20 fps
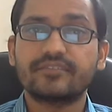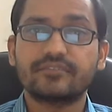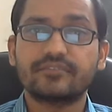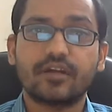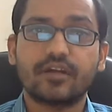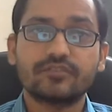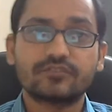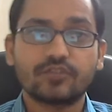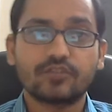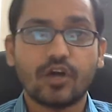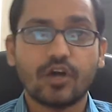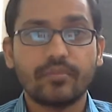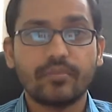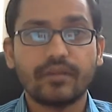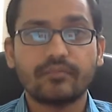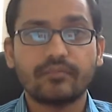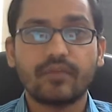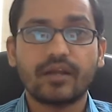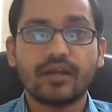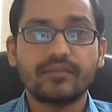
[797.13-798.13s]
not
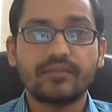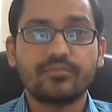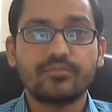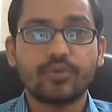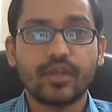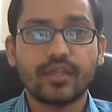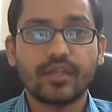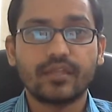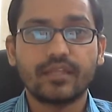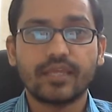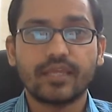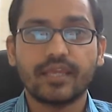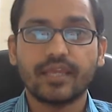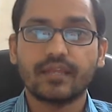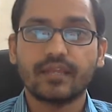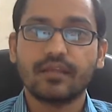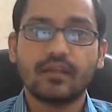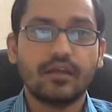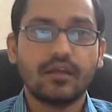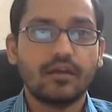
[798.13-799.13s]
stopping money
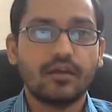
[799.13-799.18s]
printing,